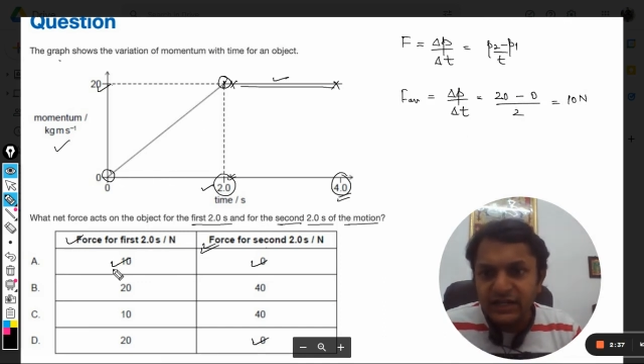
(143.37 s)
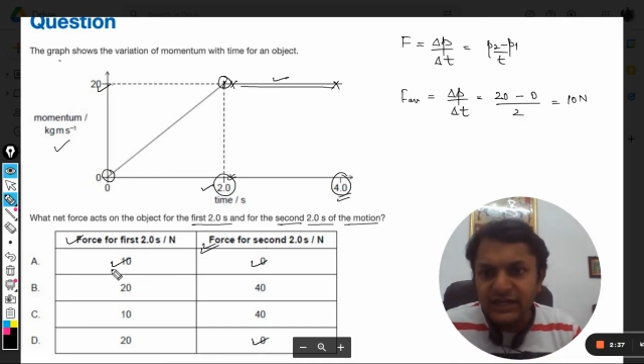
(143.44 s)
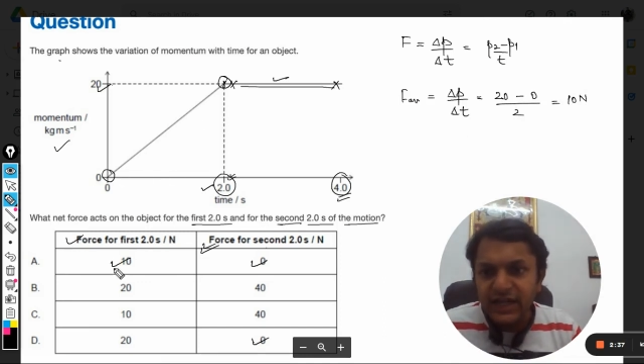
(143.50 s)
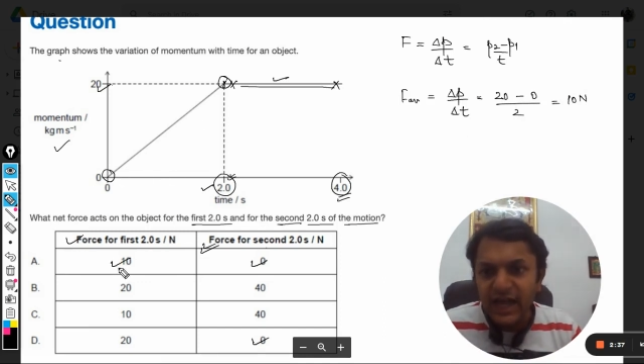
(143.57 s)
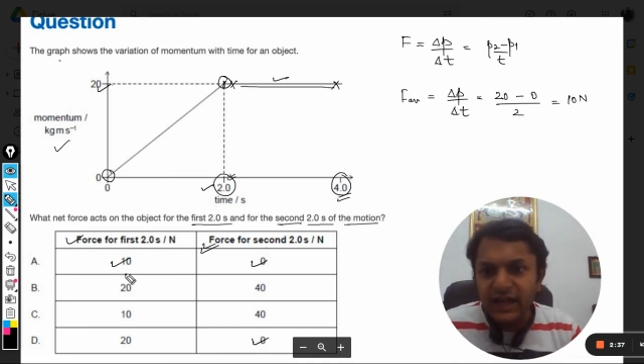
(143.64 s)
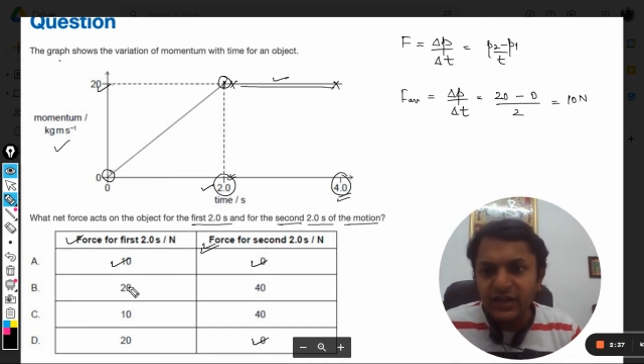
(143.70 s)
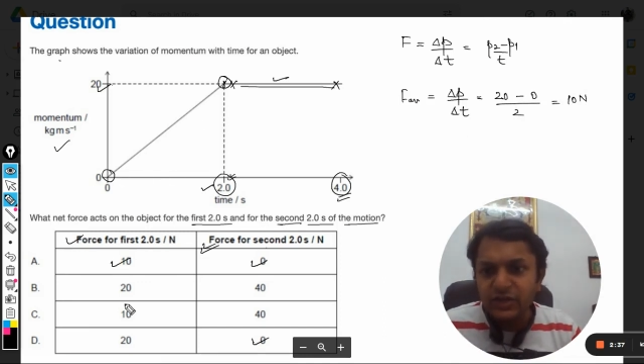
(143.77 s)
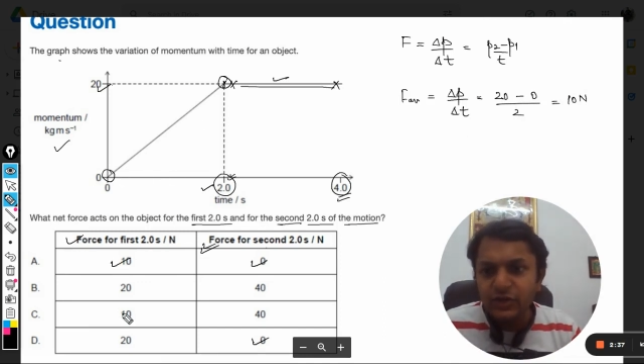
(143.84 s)

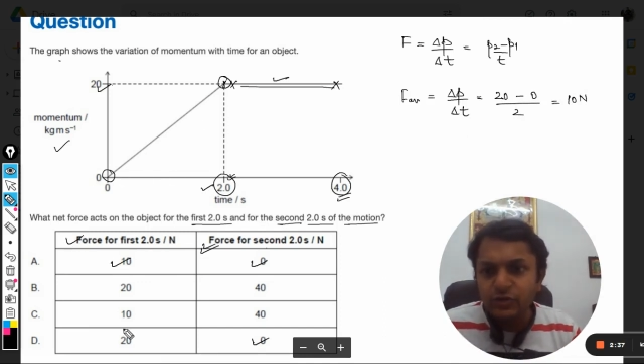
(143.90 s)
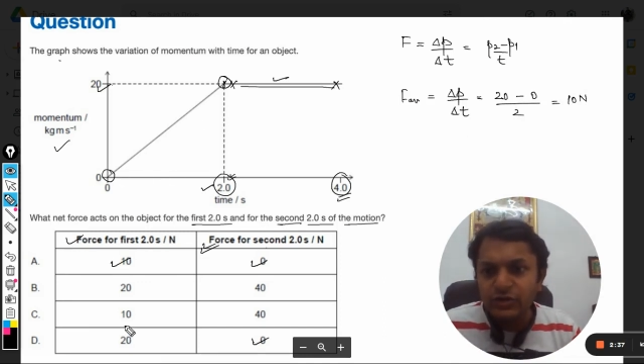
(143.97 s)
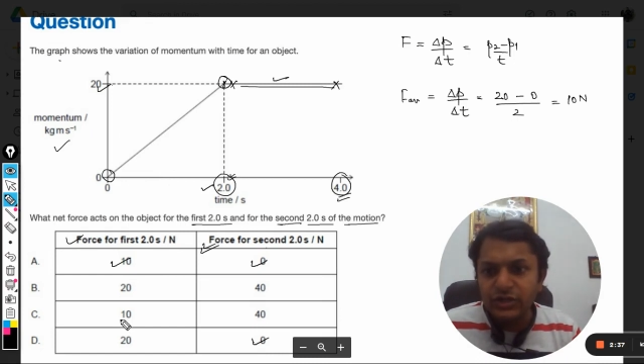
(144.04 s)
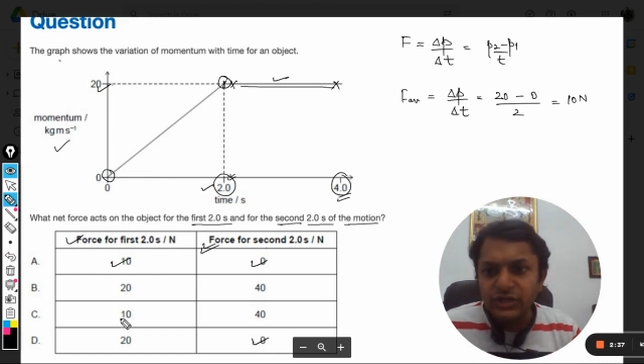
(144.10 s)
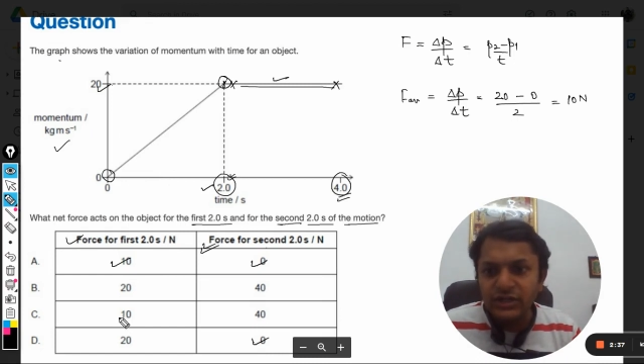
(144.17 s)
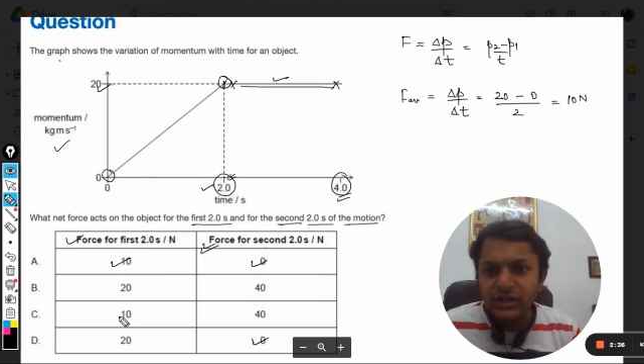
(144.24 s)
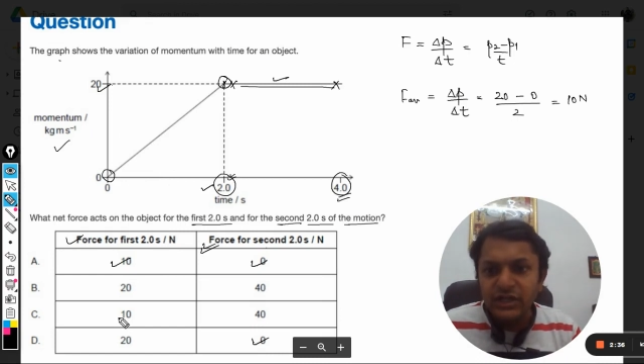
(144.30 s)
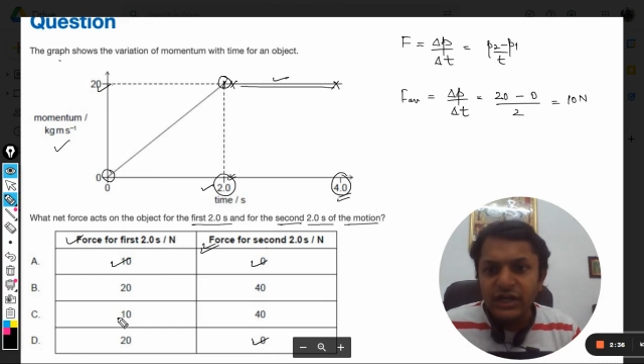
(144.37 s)
10
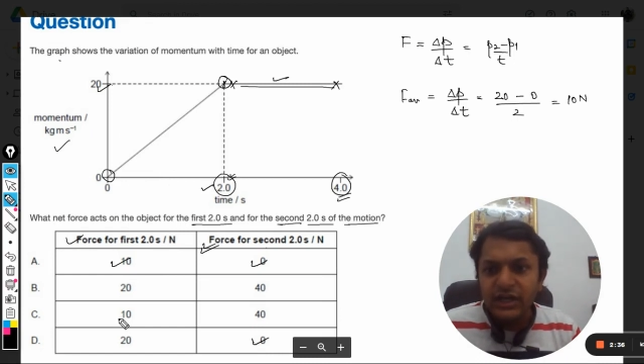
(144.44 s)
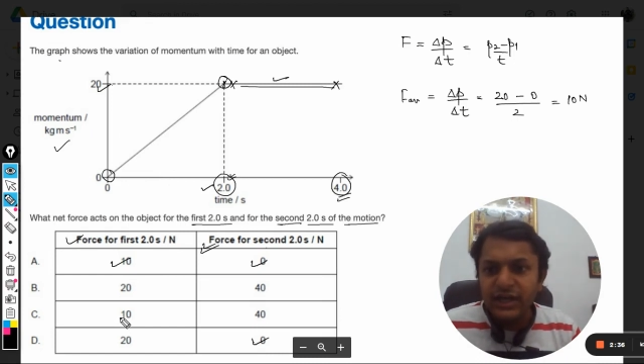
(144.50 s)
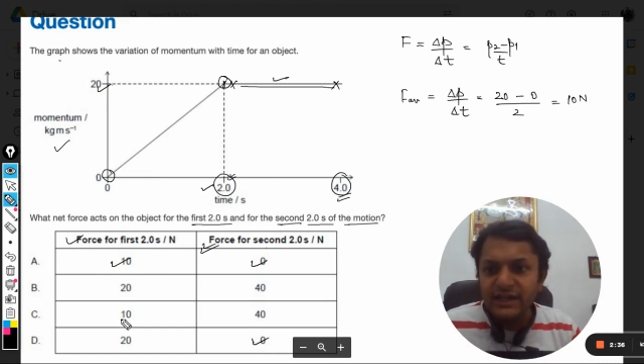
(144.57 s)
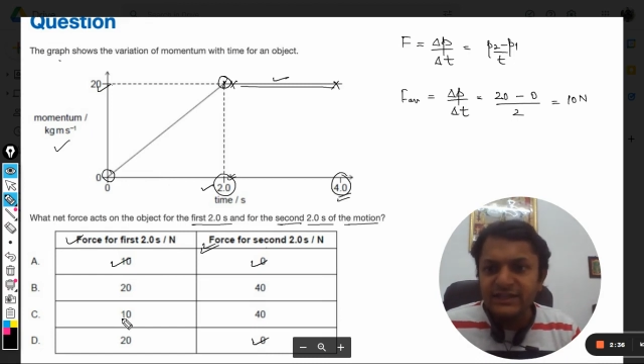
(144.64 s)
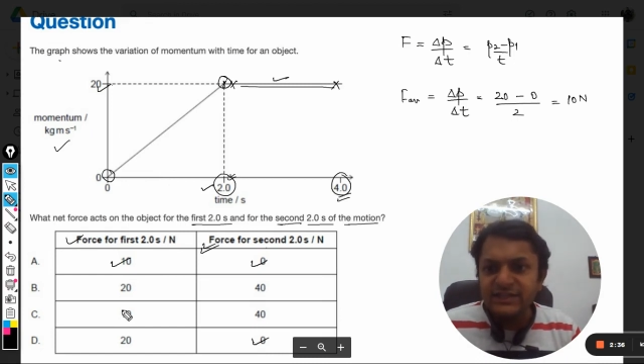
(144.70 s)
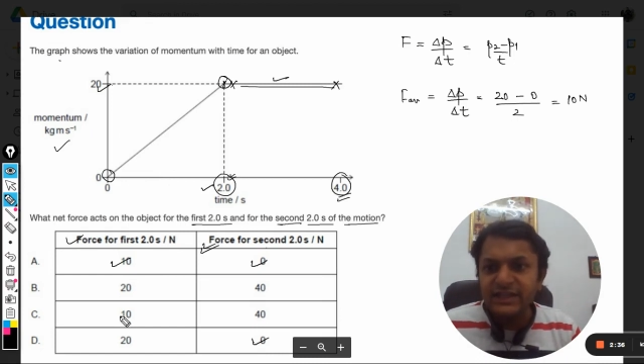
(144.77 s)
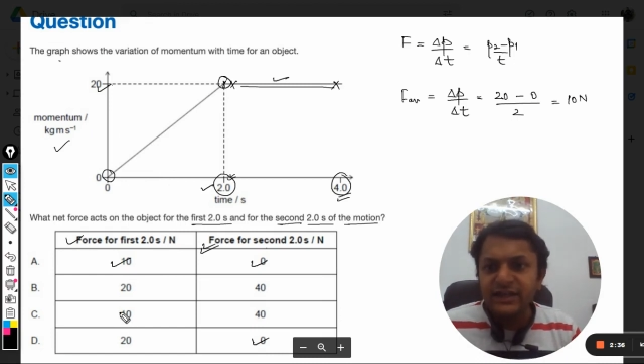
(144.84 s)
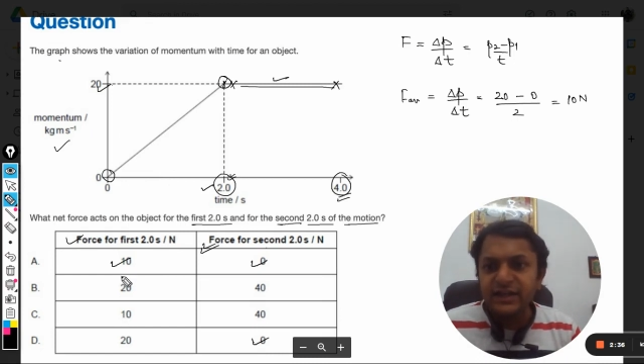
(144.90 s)
Newton
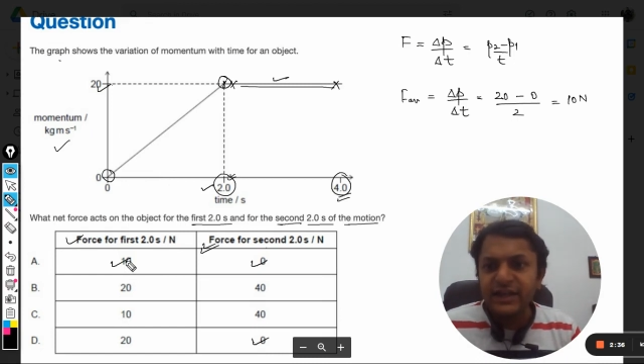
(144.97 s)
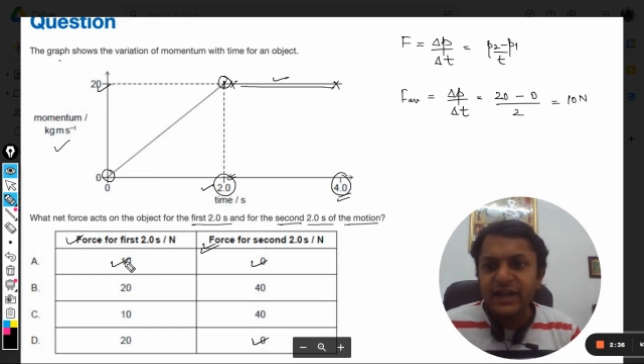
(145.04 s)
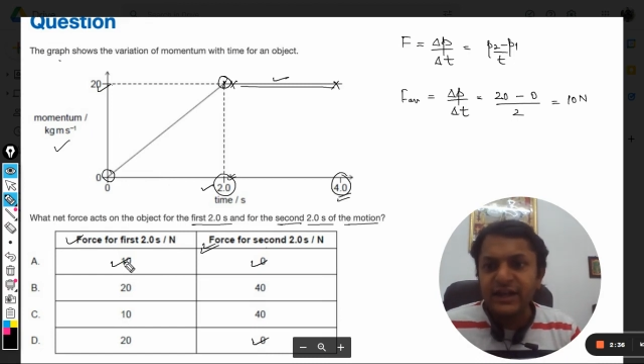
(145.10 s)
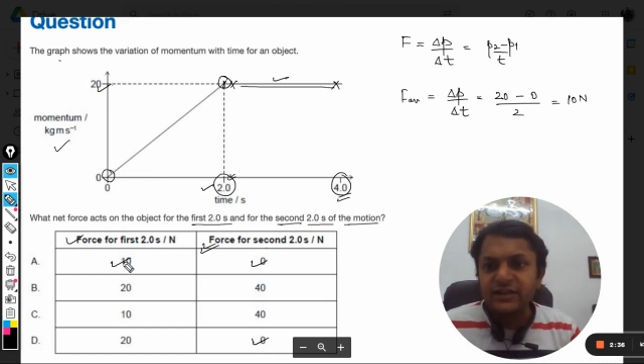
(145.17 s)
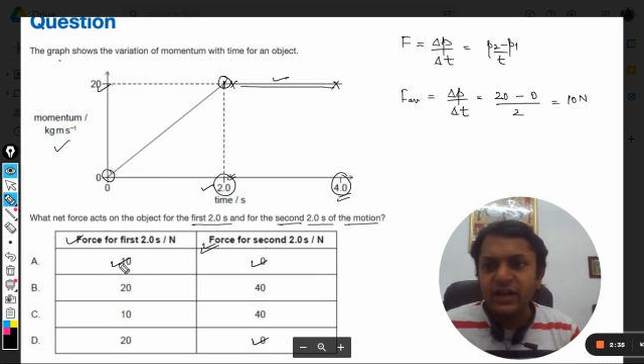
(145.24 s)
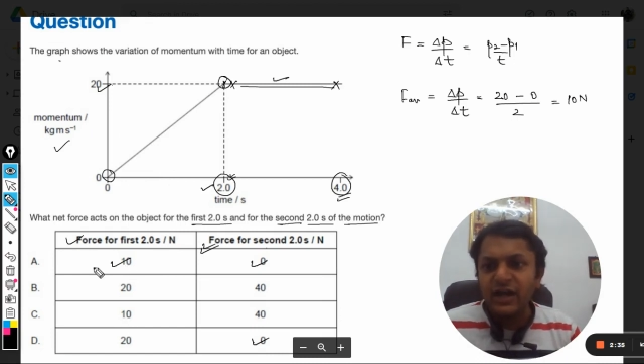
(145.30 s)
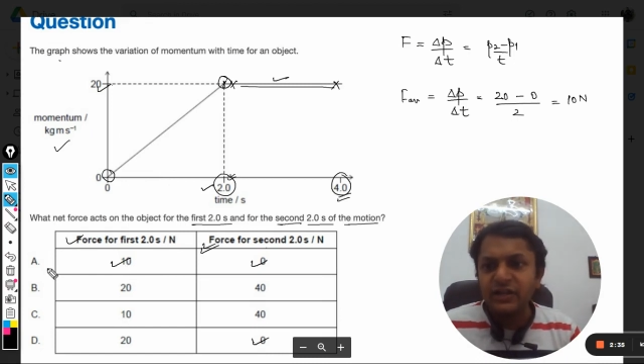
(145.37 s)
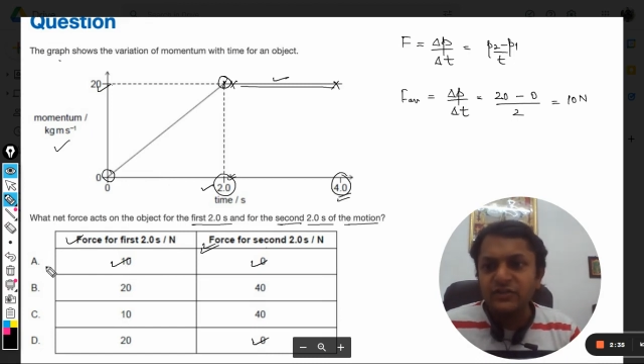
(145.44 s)
is the
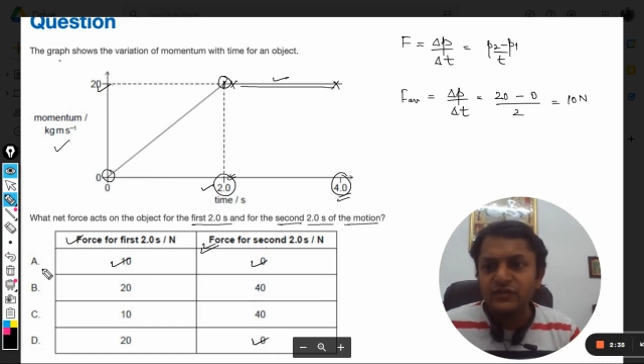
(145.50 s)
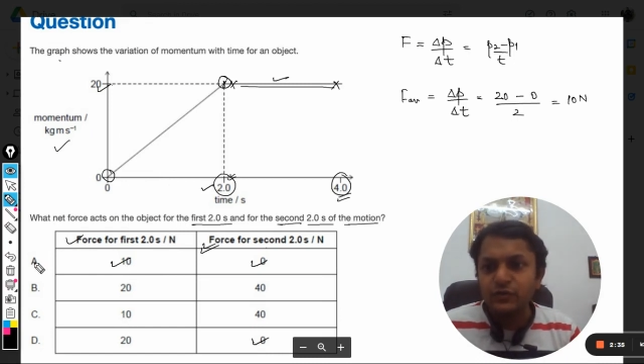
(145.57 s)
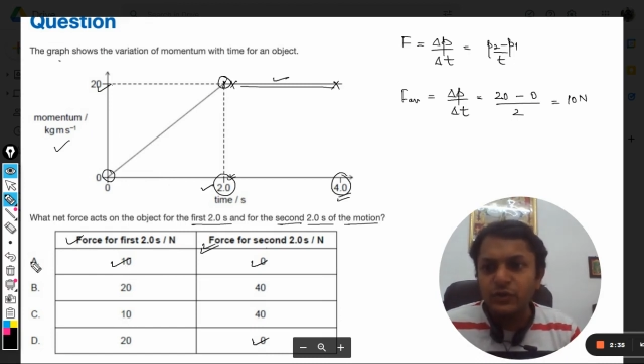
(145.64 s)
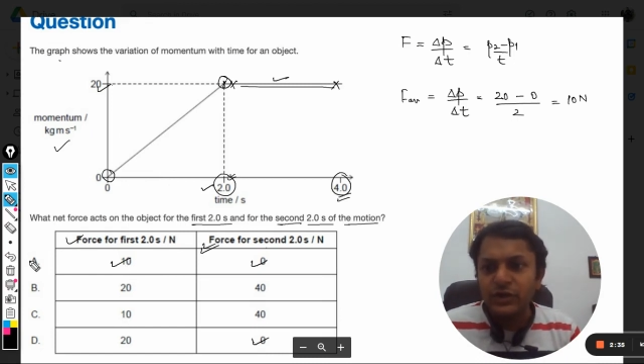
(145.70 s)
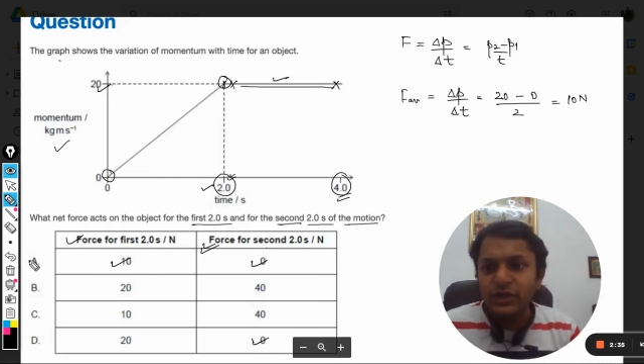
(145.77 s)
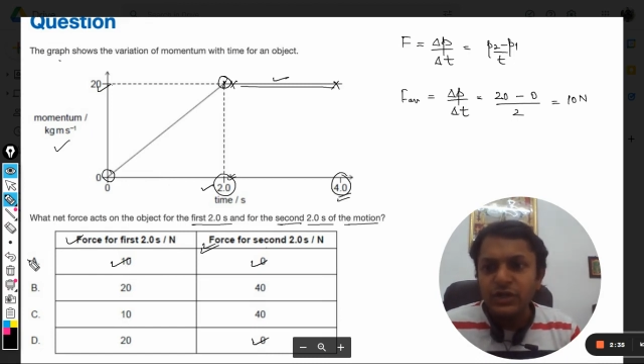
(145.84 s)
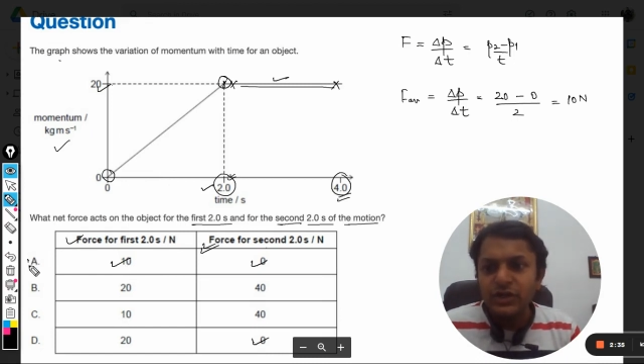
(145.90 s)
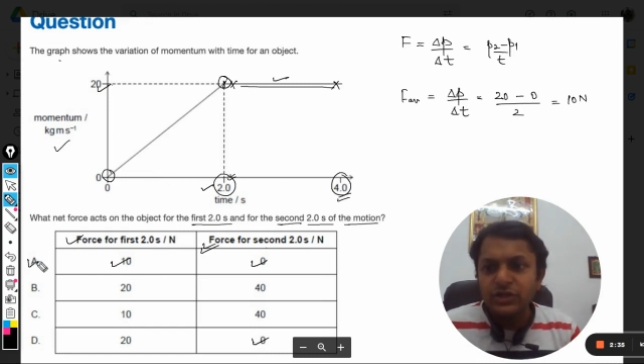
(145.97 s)
correct
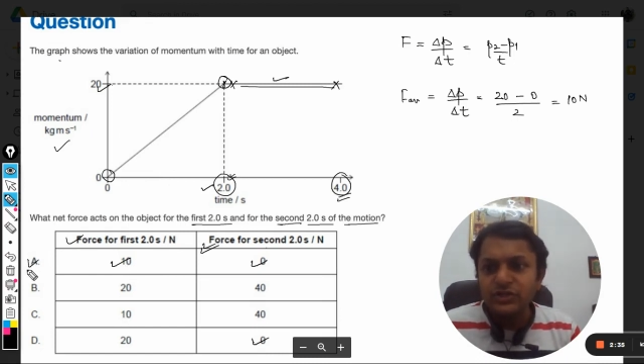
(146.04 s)
answer.